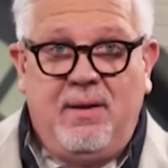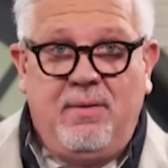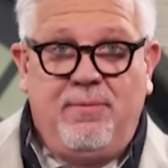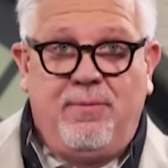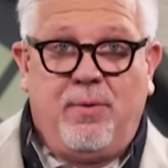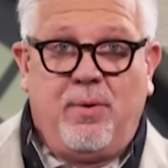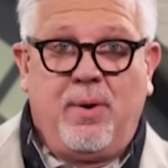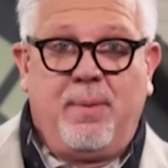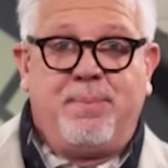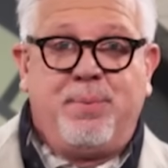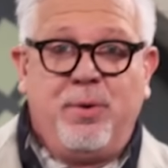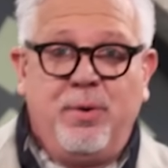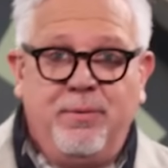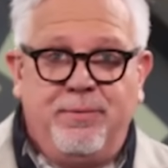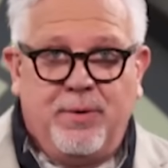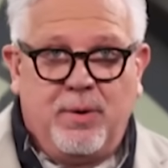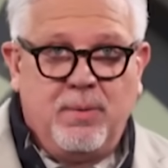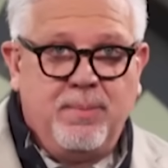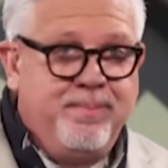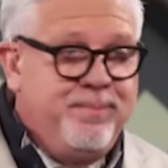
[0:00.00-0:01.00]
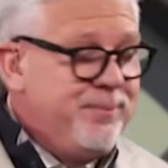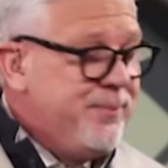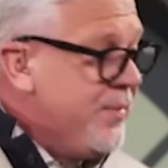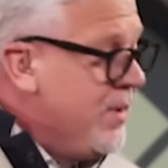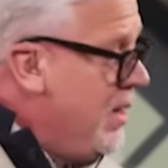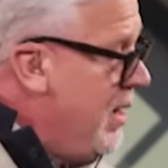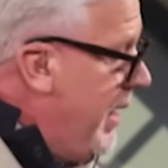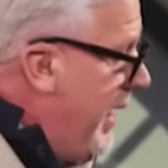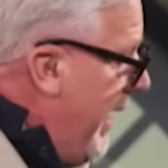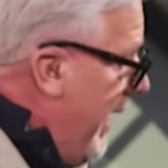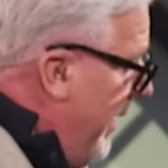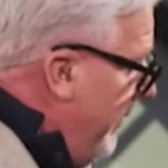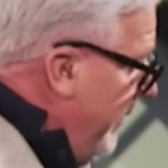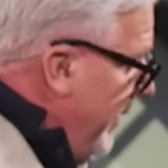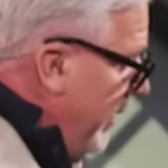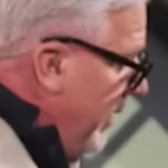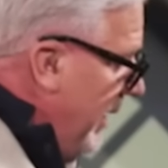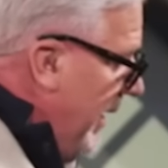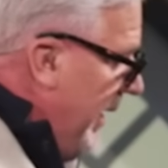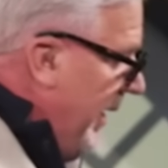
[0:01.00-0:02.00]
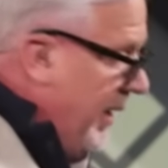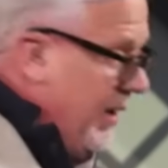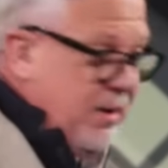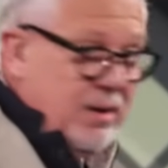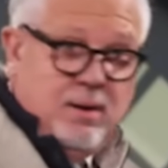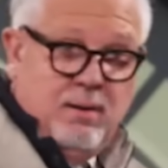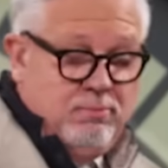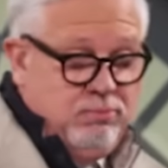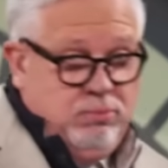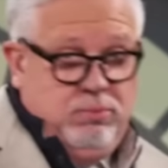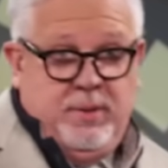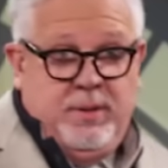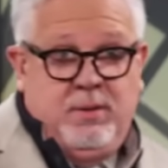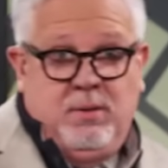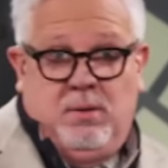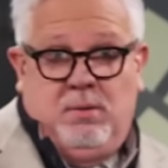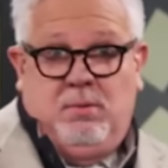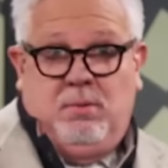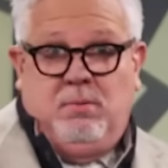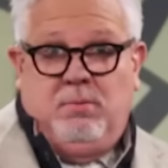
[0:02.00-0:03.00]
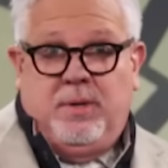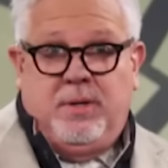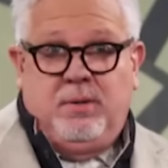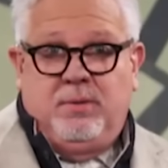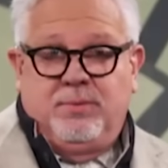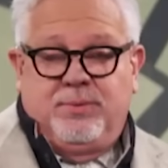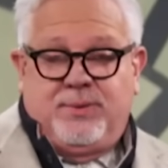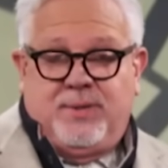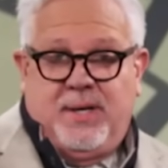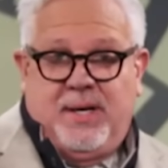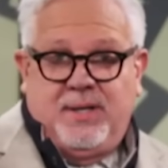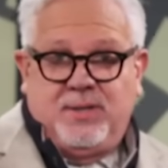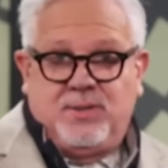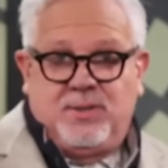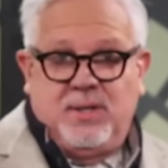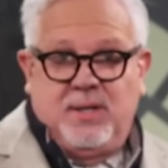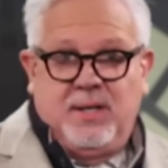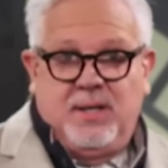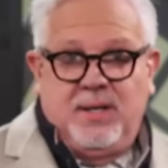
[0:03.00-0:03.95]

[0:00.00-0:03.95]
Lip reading: for approval, and they're like, we don't test any